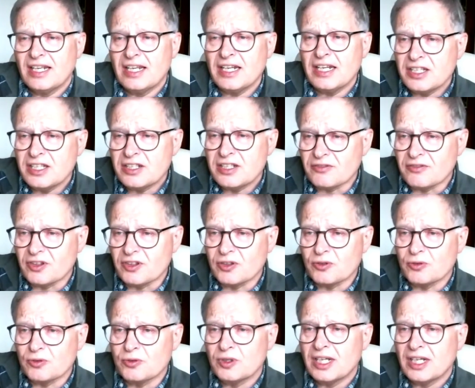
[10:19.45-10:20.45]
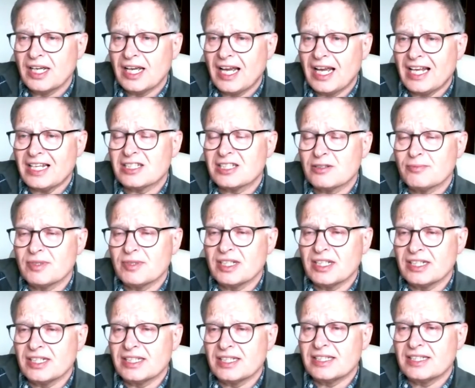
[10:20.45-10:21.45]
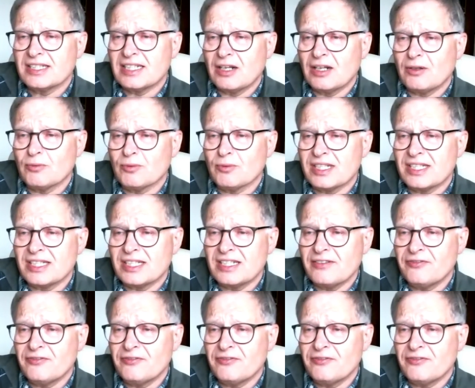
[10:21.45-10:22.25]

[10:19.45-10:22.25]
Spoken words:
interview has to be dealt with